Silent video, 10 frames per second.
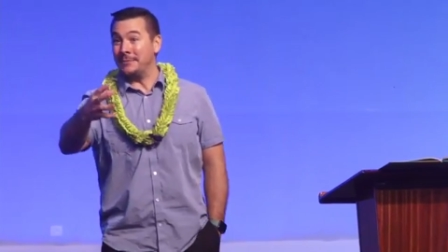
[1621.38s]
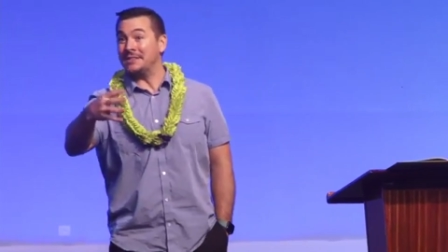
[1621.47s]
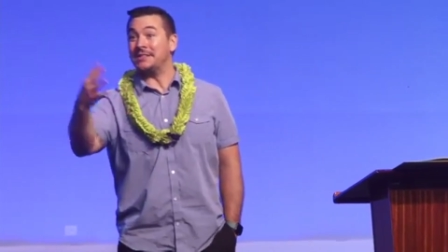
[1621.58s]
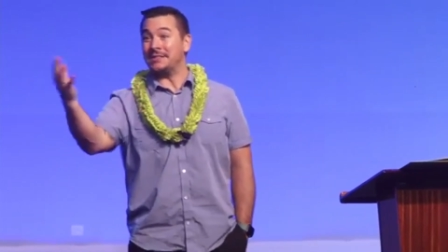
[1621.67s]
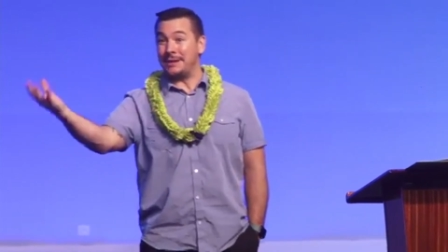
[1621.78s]
is
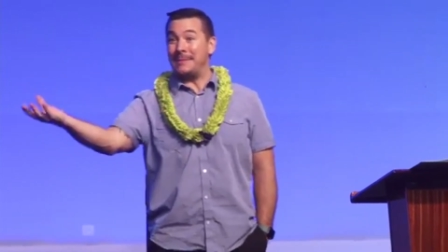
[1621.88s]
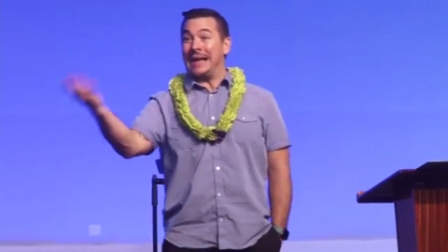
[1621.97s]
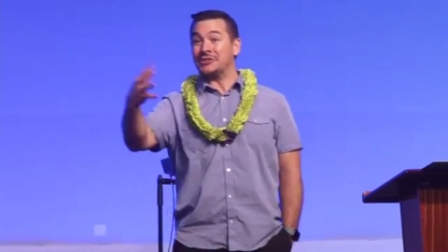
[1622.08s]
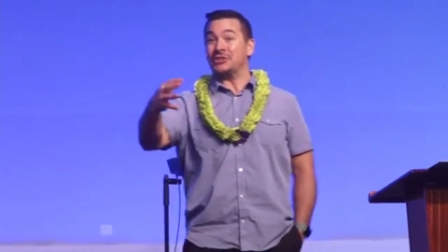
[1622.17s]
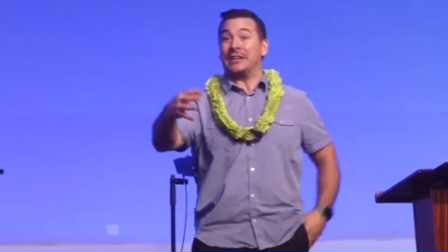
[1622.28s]
the same
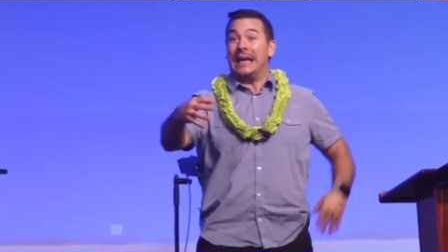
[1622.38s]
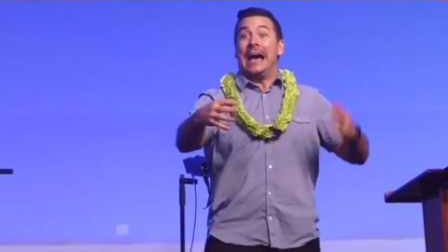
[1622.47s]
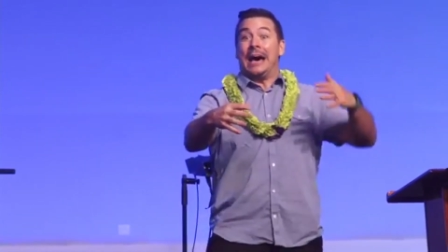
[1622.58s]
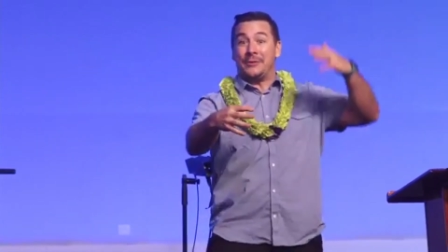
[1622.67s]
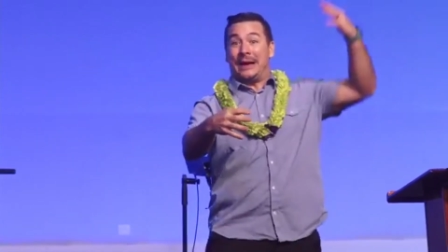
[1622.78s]
answer to
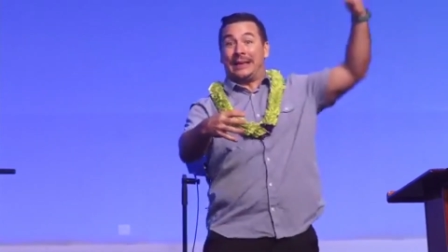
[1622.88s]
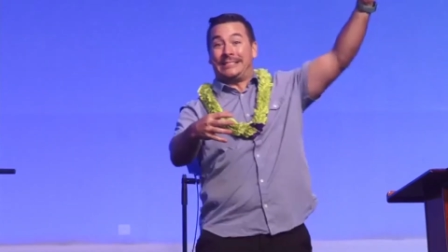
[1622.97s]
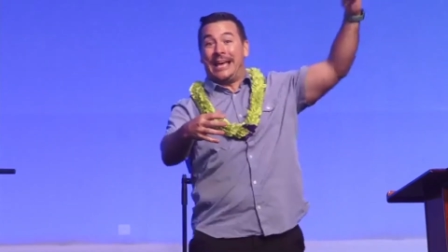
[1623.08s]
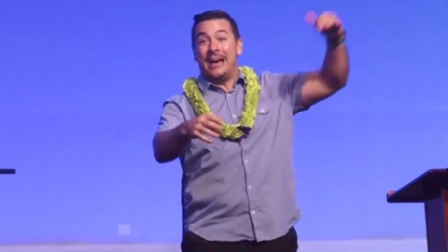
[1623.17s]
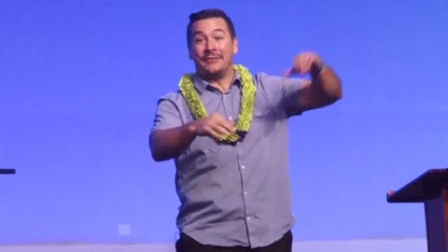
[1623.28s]
how do I get
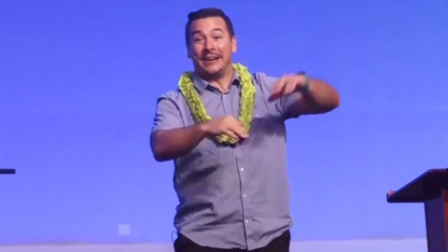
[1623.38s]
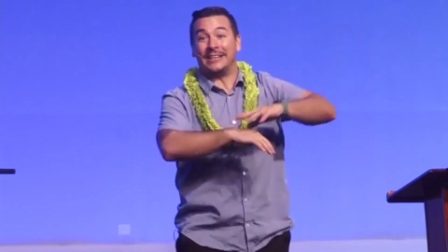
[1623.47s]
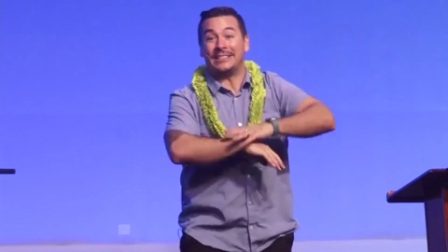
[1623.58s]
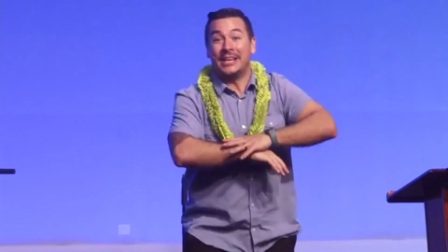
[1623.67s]
to heaven? And it's